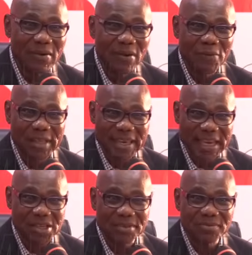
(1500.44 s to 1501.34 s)
of the
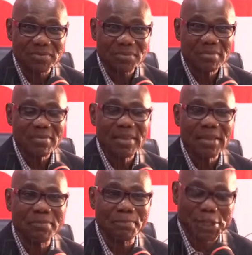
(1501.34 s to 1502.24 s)
election,
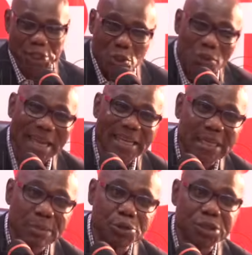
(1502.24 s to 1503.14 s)
particularly
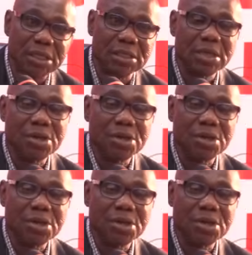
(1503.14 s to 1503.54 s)
in Imo State,